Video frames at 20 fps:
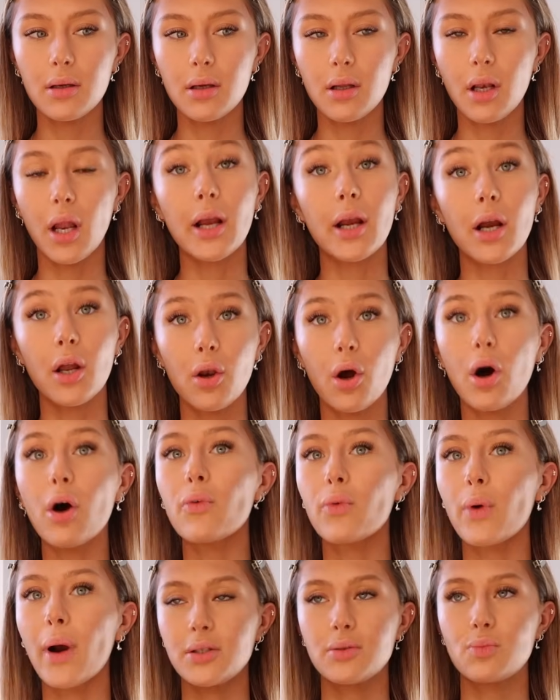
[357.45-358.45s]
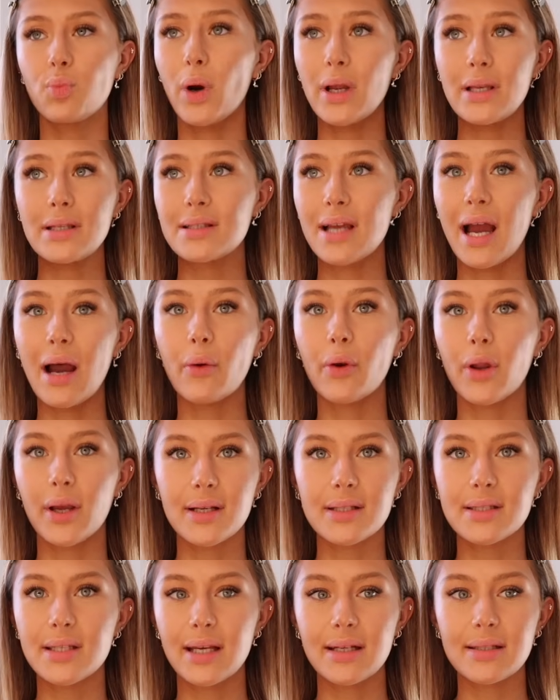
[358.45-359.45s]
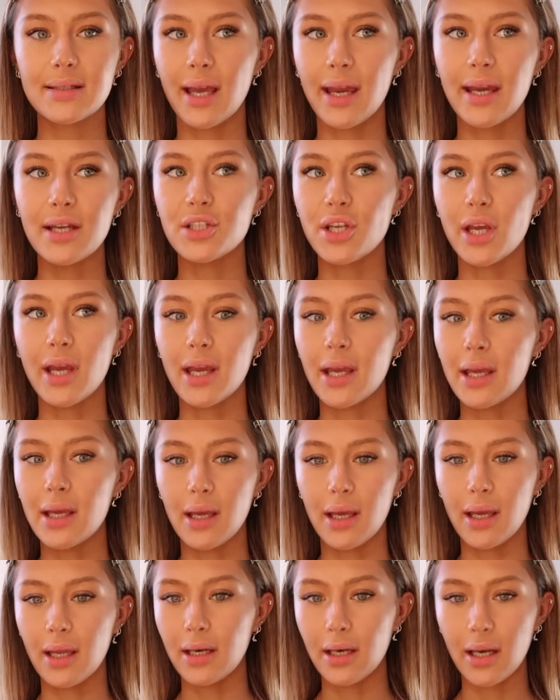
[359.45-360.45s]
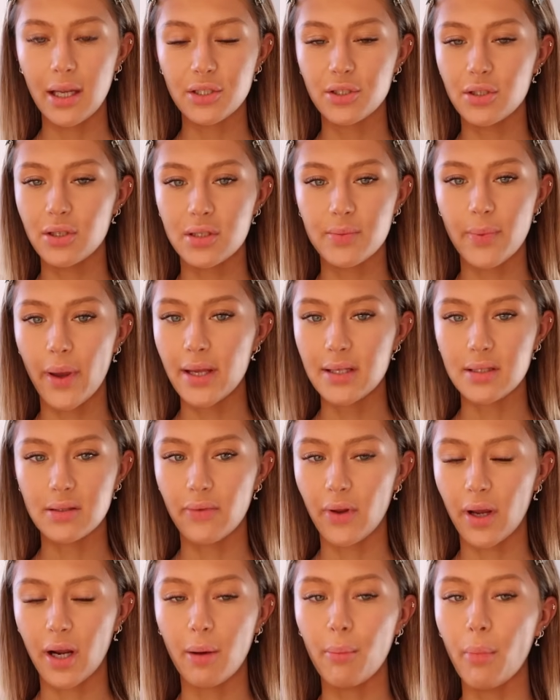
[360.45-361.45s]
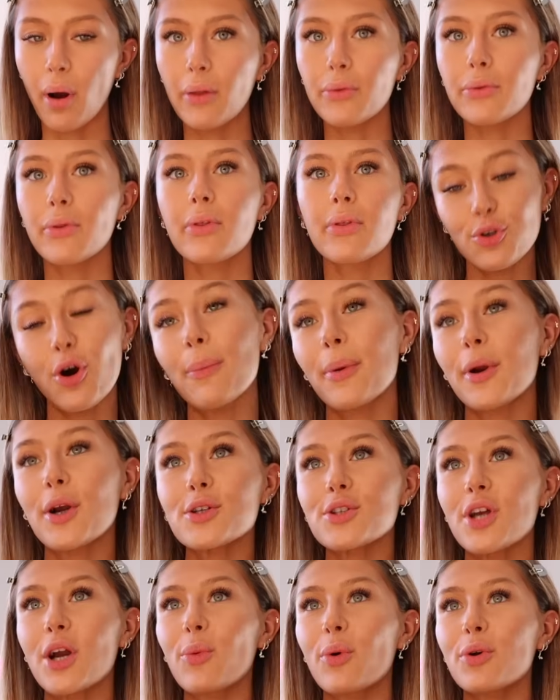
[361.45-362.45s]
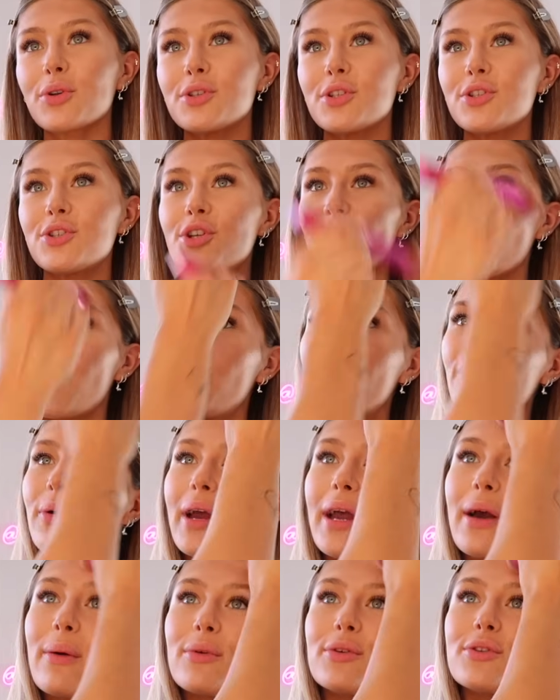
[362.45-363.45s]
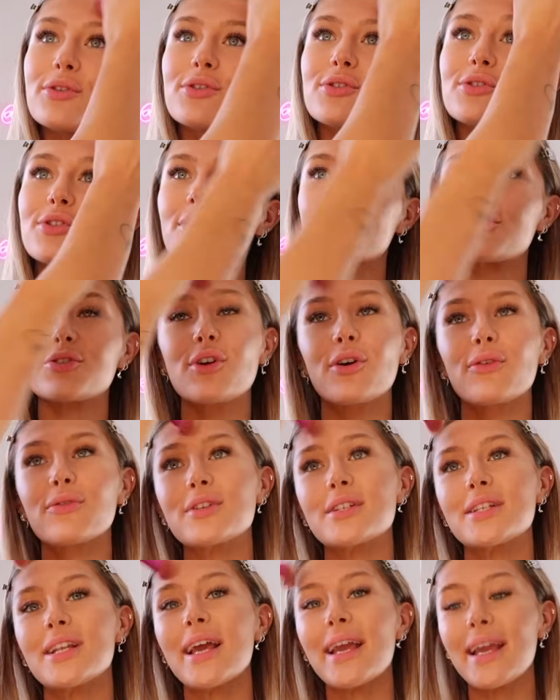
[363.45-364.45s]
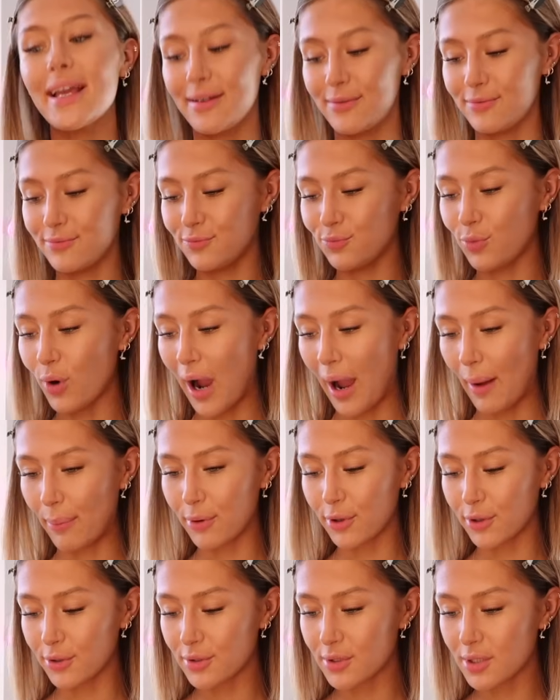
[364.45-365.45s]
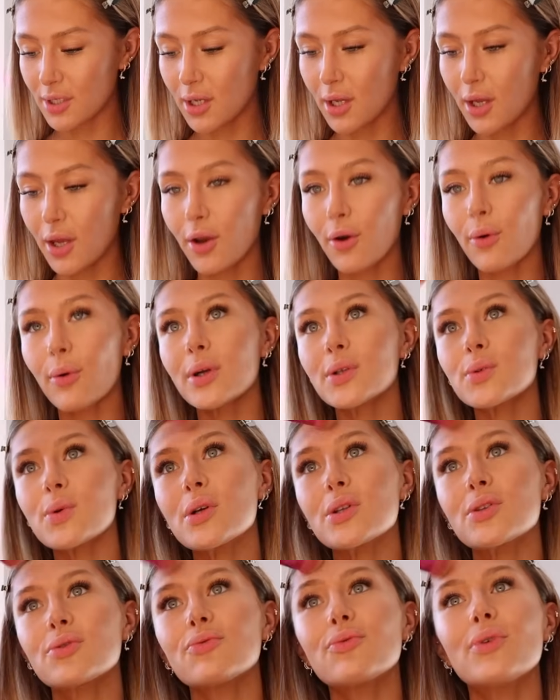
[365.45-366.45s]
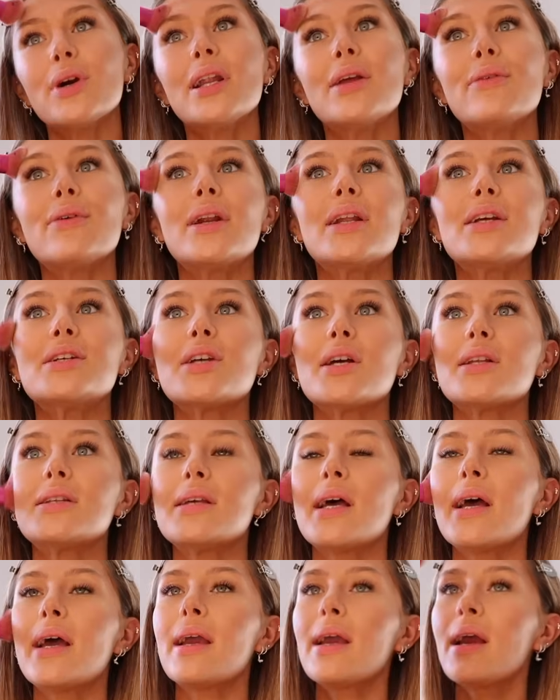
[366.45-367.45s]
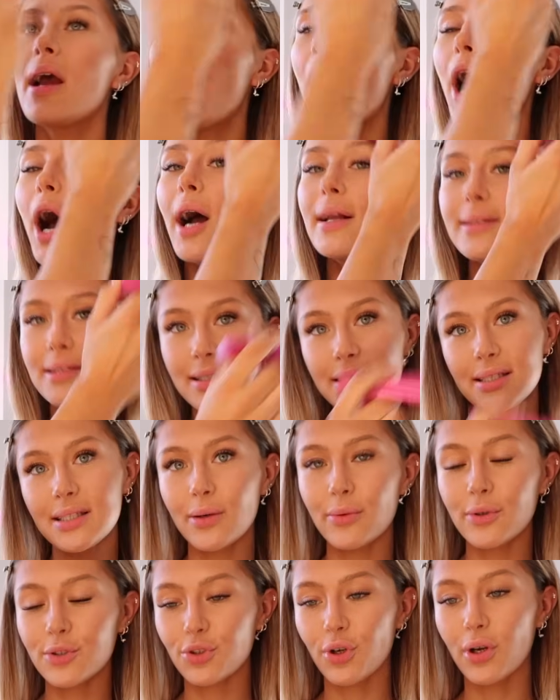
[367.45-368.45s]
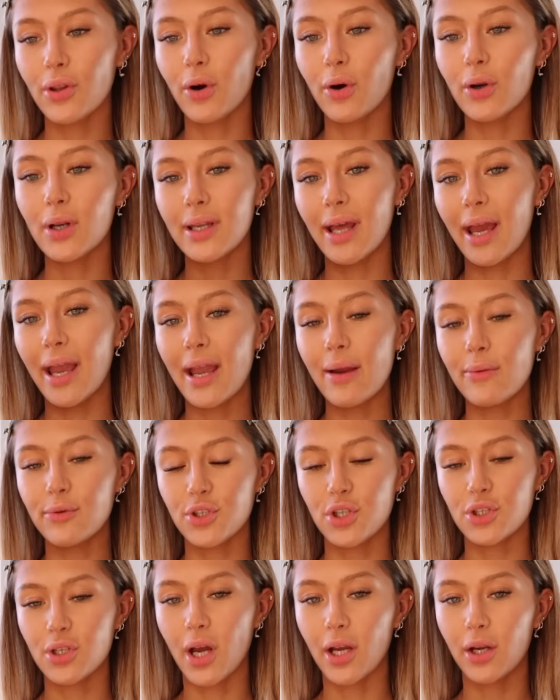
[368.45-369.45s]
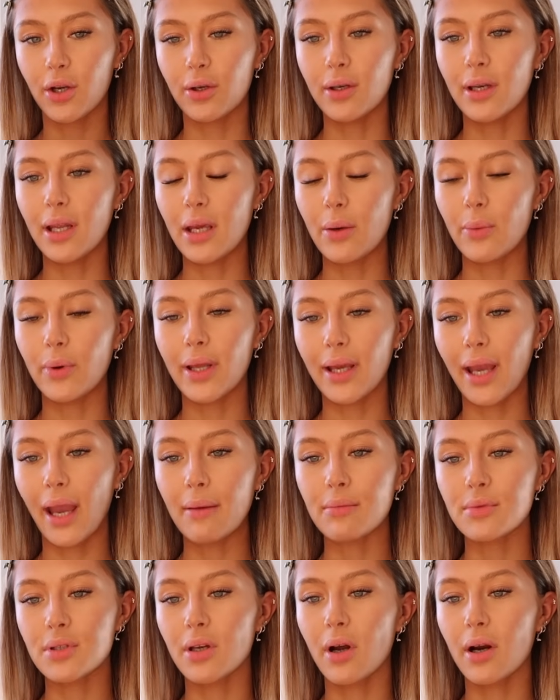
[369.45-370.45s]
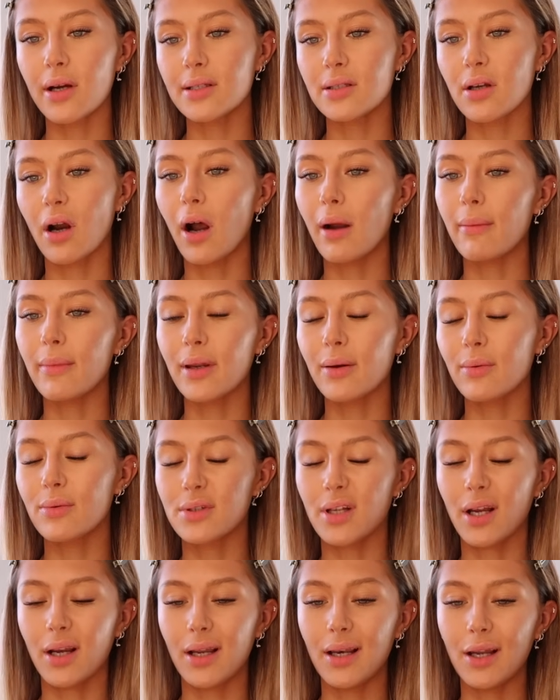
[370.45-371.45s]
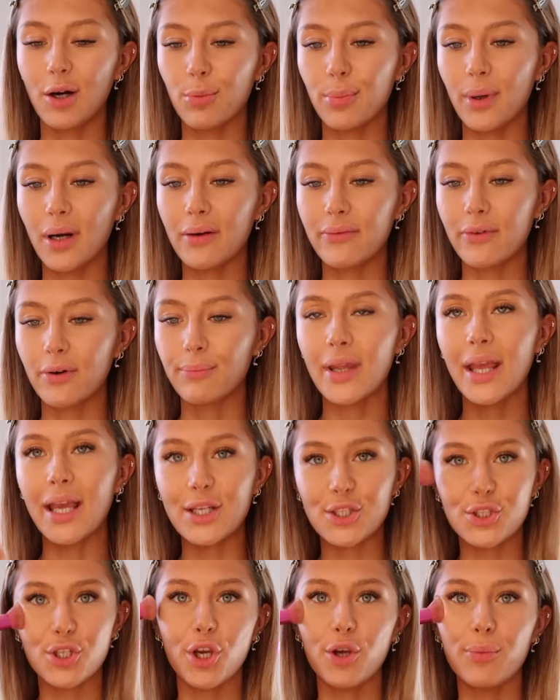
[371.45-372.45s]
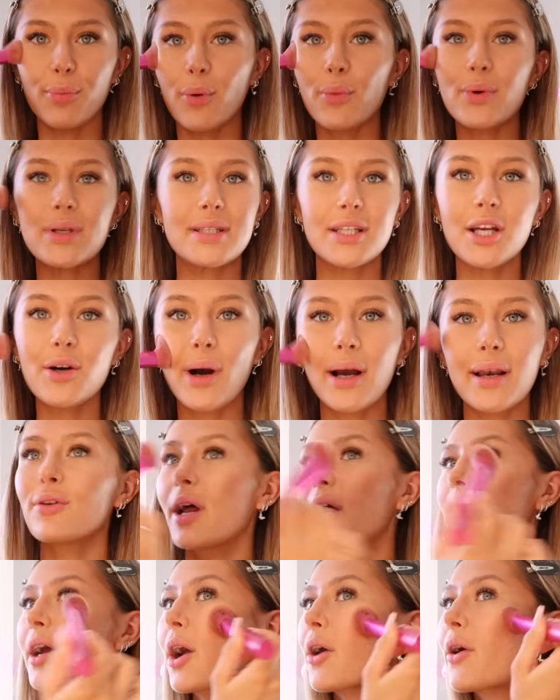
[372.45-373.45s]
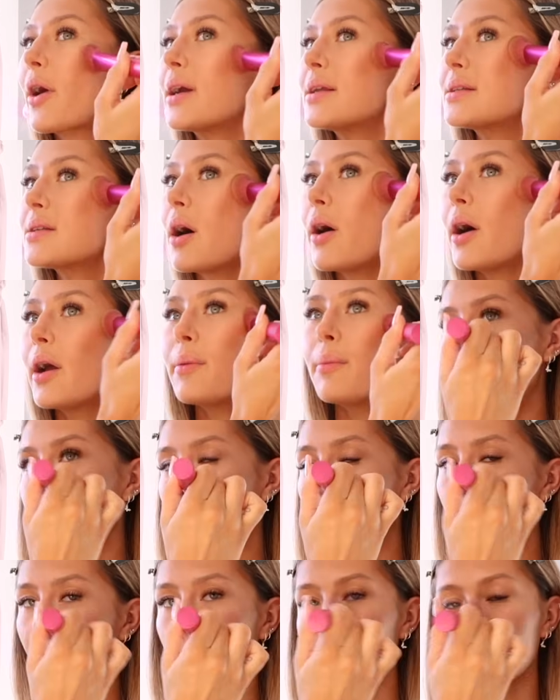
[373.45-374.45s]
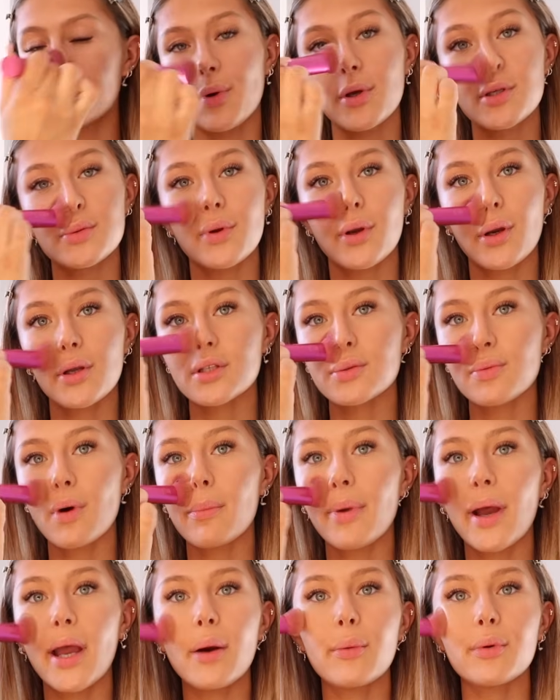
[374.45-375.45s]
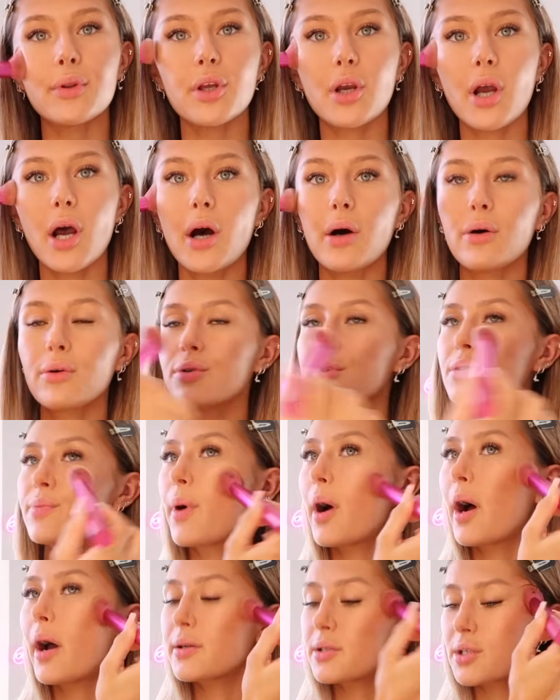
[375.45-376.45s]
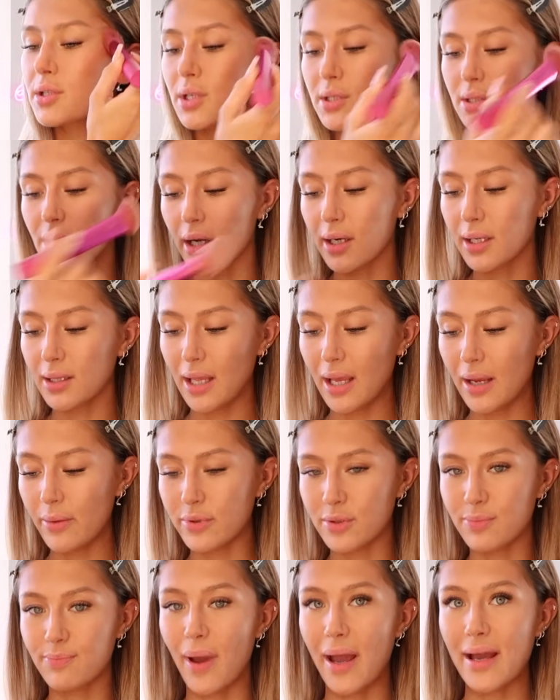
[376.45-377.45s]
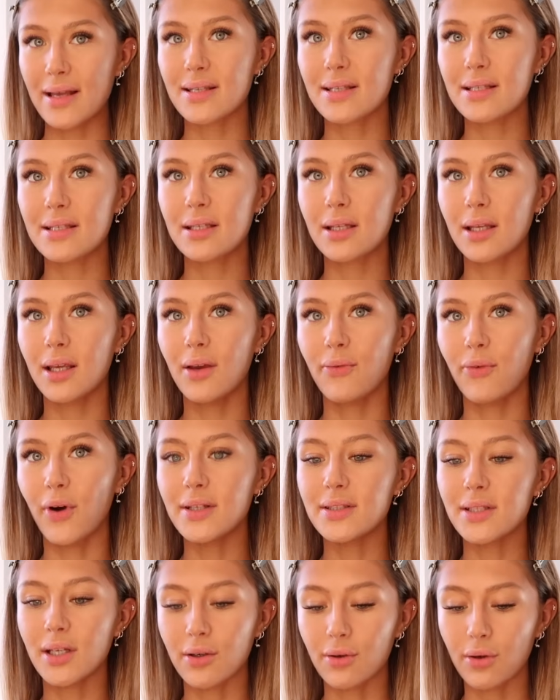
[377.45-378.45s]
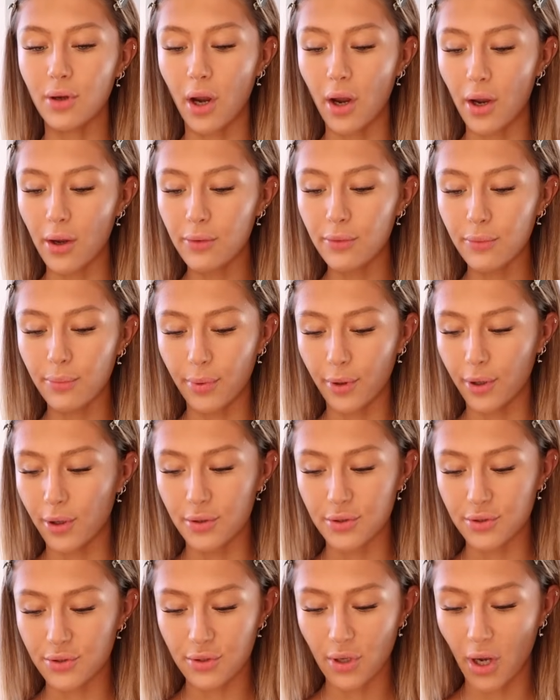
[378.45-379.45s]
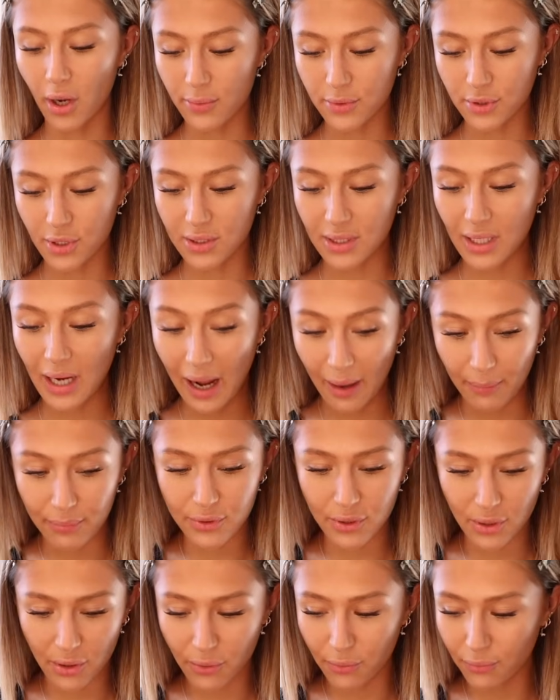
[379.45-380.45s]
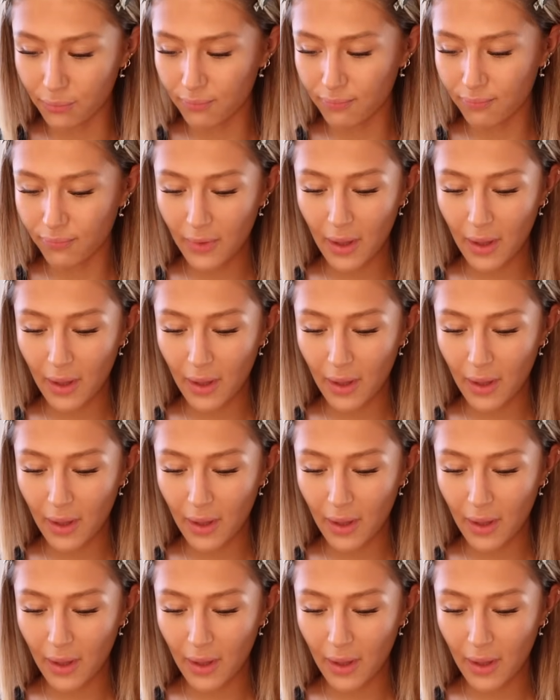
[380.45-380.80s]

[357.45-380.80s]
Like a lot of, I went down like 6 kg in literally the space of like a month. Not because I wanted to, it was just obviously what happened, which was really, really shitty. I did still enjoy the holiday. It was just I couldn't eat when it came to night time, and it was like a little bit of an issue, but we still had like a great time. And then I was supposed to be going to Marbella with the girls, but I just decided that it was best if I didn't go because I was just an absolute